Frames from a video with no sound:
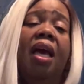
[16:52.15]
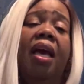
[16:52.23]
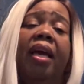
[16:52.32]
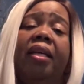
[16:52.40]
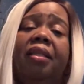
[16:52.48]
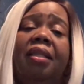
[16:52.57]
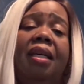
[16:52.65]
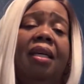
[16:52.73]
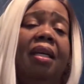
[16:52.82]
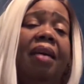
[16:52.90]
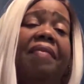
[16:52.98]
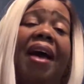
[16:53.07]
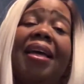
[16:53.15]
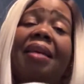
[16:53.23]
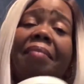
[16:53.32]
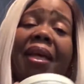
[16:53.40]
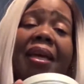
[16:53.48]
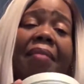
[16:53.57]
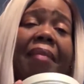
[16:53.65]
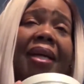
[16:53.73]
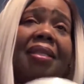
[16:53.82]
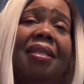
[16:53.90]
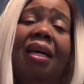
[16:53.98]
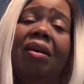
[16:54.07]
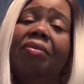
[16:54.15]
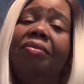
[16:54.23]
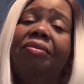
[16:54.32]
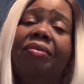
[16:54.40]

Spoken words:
And if I can make it myself